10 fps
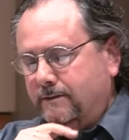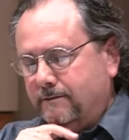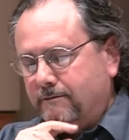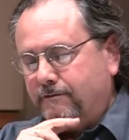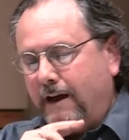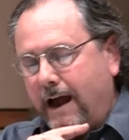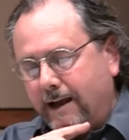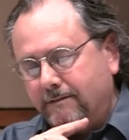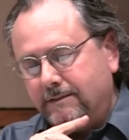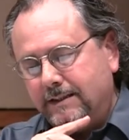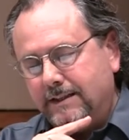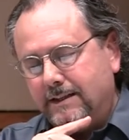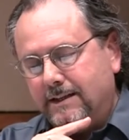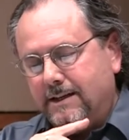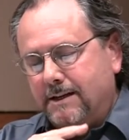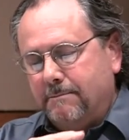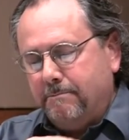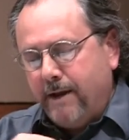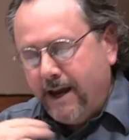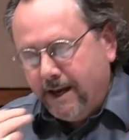5.
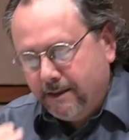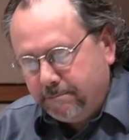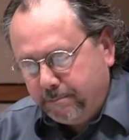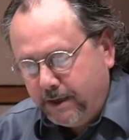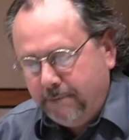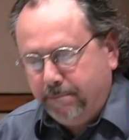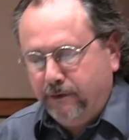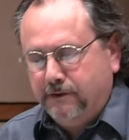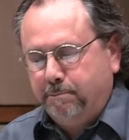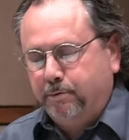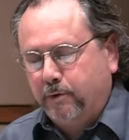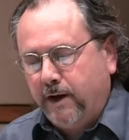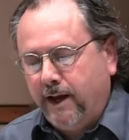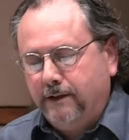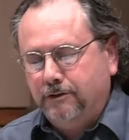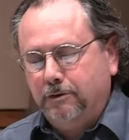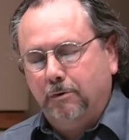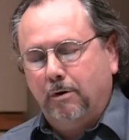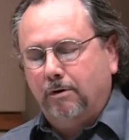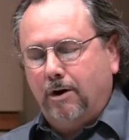May the peoples praise
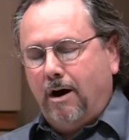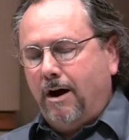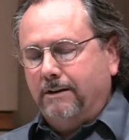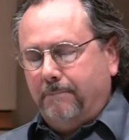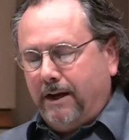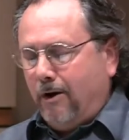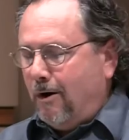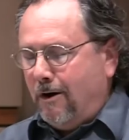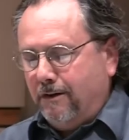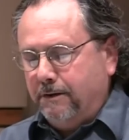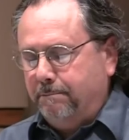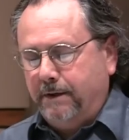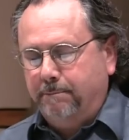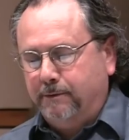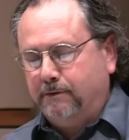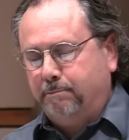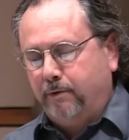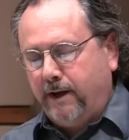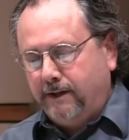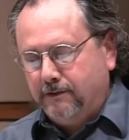you, O God. May all the peoples
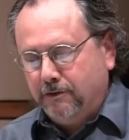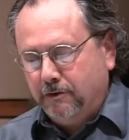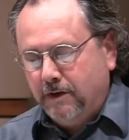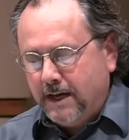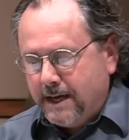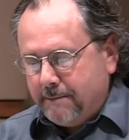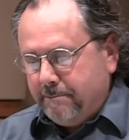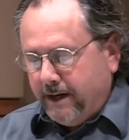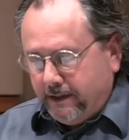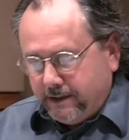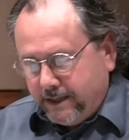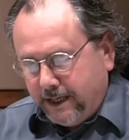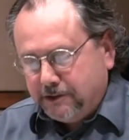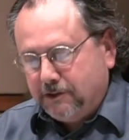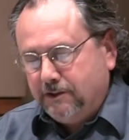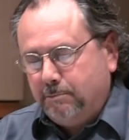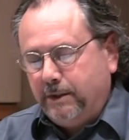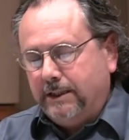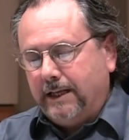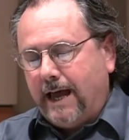praise you. May the nations be
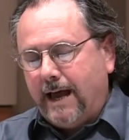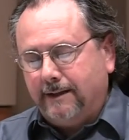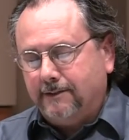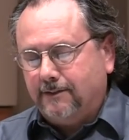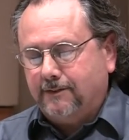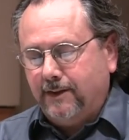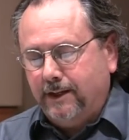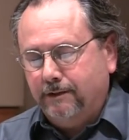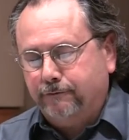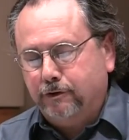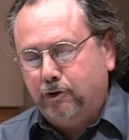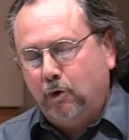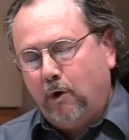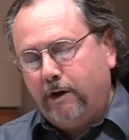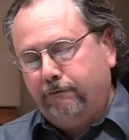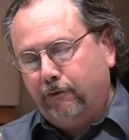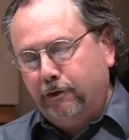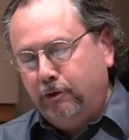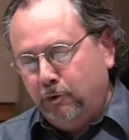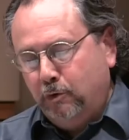glad and sing for joy, for
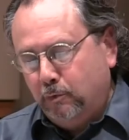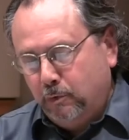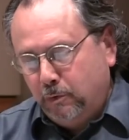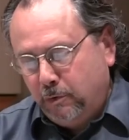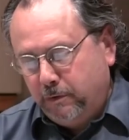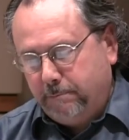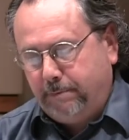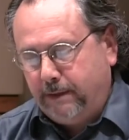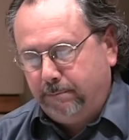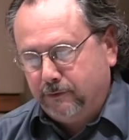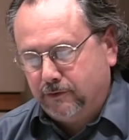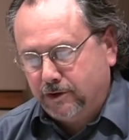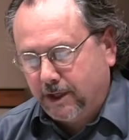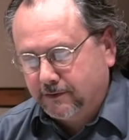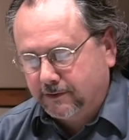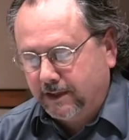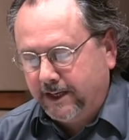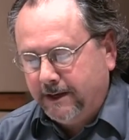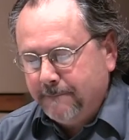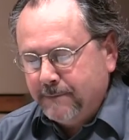you rule the peoples
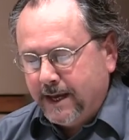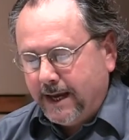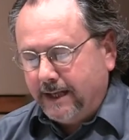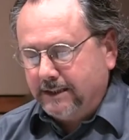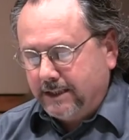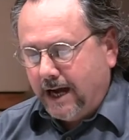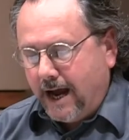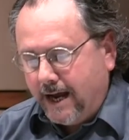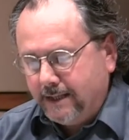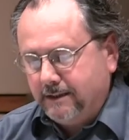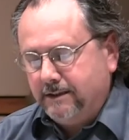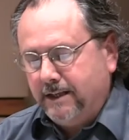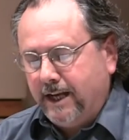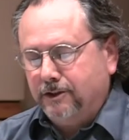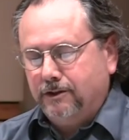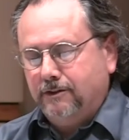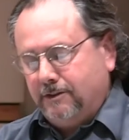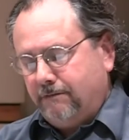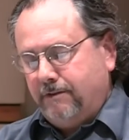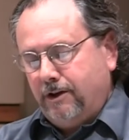justly and guide the nations
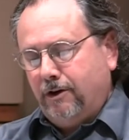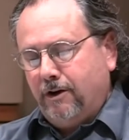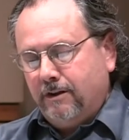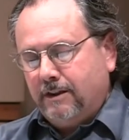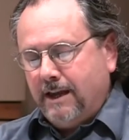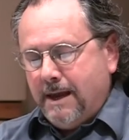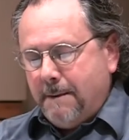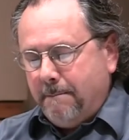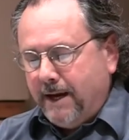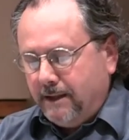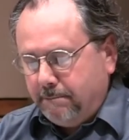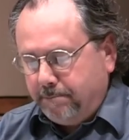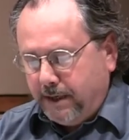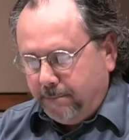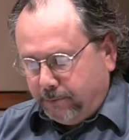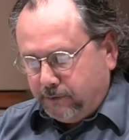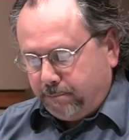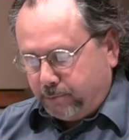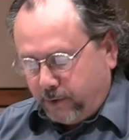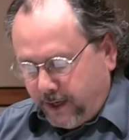of the earth. May the peoples
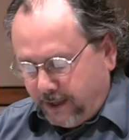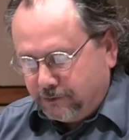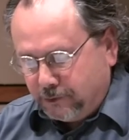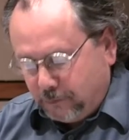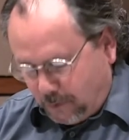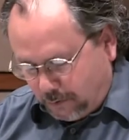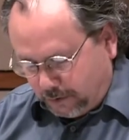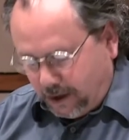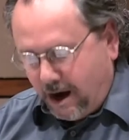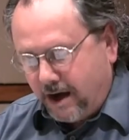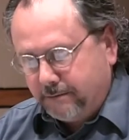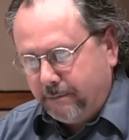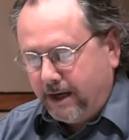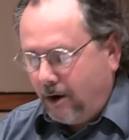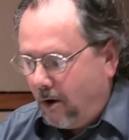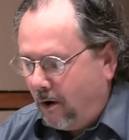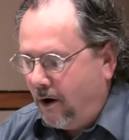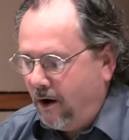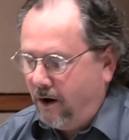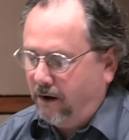praise you, O God. May
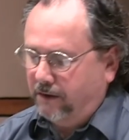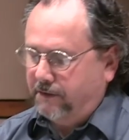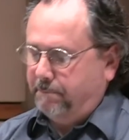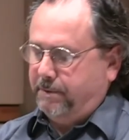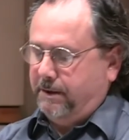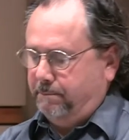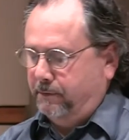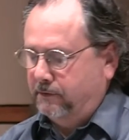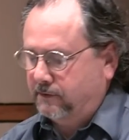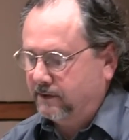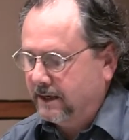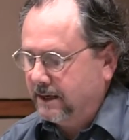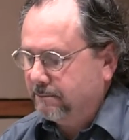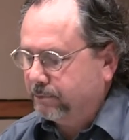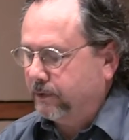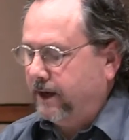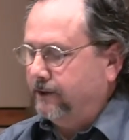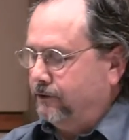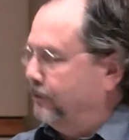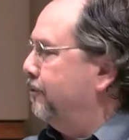all the peoples
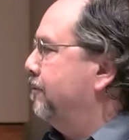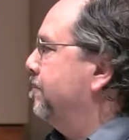praise you.